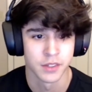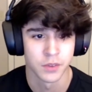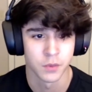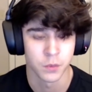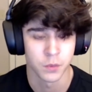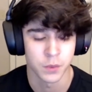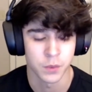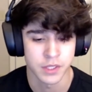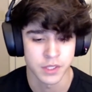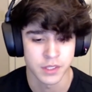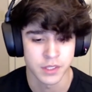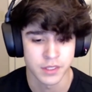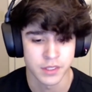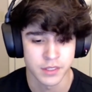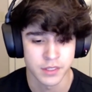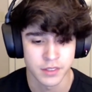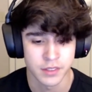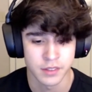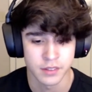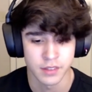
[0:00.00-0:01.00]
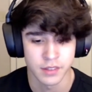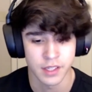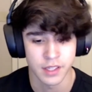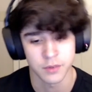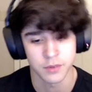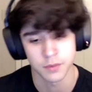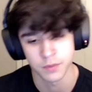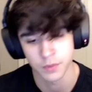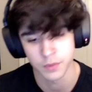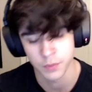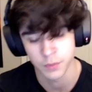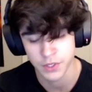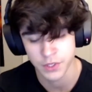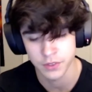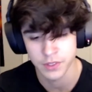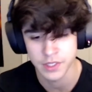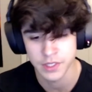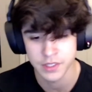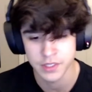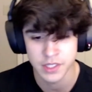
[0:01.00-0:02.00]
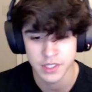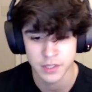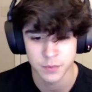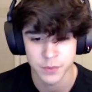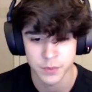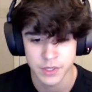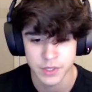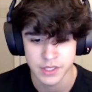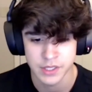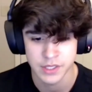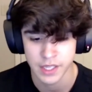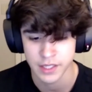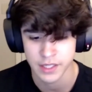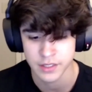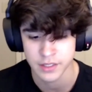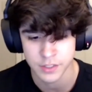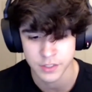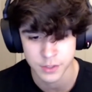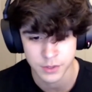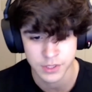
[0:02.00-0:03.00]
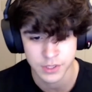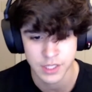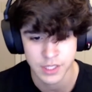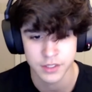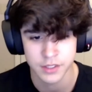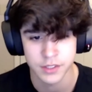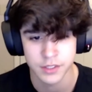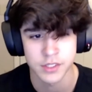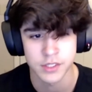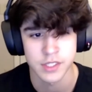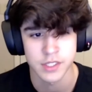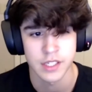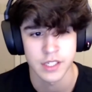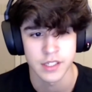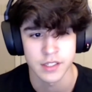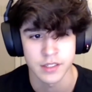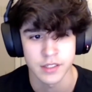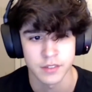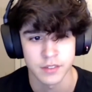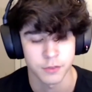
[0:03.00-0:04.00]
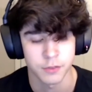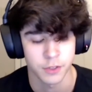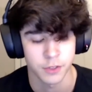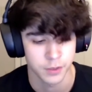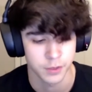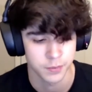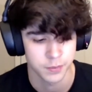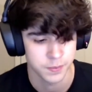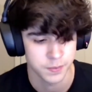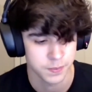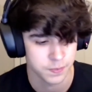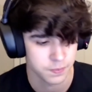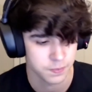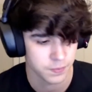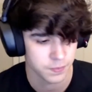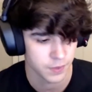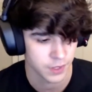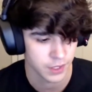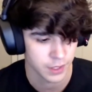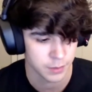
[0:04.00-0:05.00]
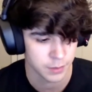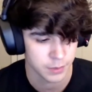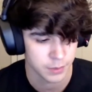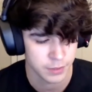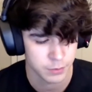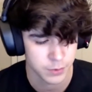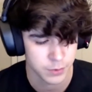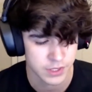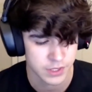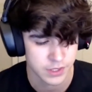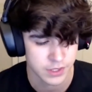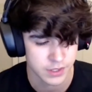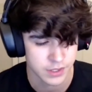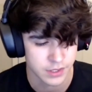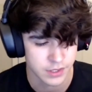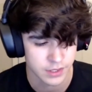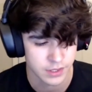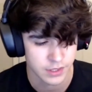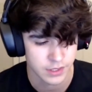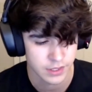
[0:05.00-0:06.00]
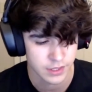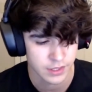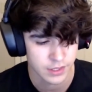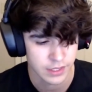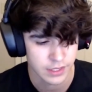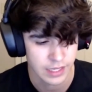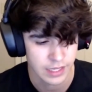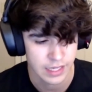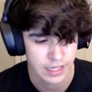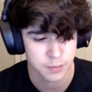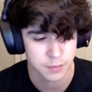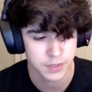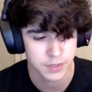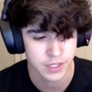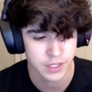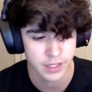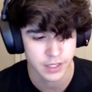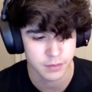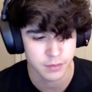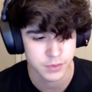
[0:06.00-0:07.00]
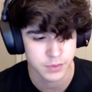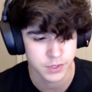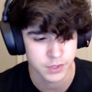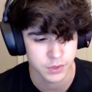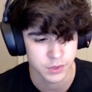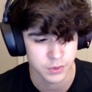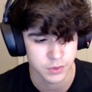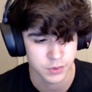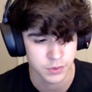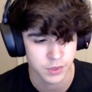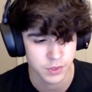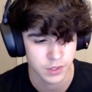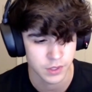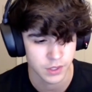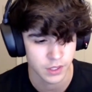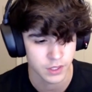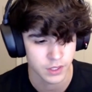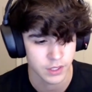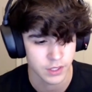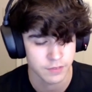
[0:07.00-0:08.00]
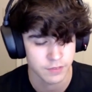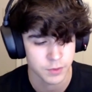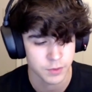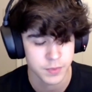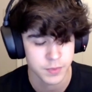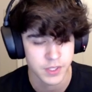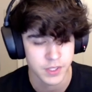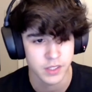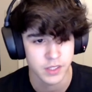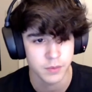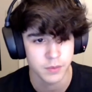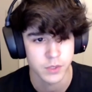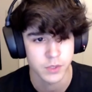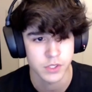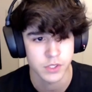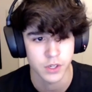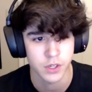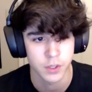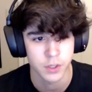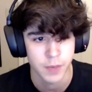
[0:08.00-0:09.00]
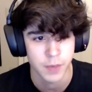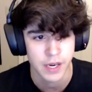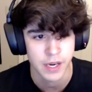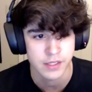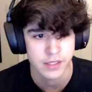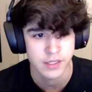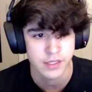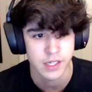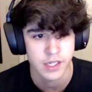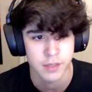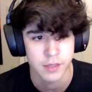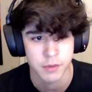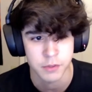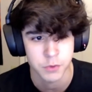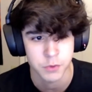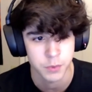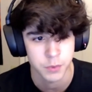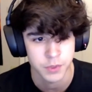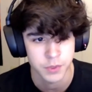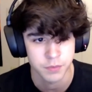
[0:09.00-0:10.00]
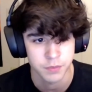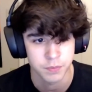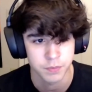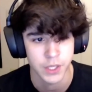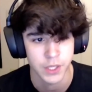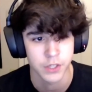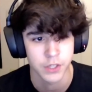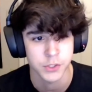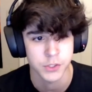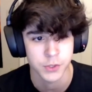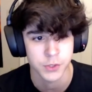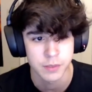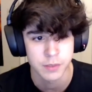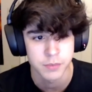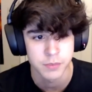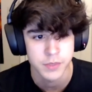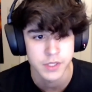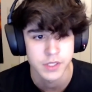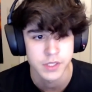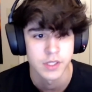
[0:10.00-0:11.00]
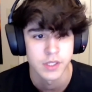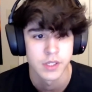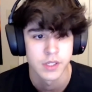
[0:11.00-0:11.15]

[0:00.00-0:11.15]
we like with our league team we set Tuesday, Thursday from I believe it was 8 p.m. to 11 p.m. was our practice time. That's when we played our scrims.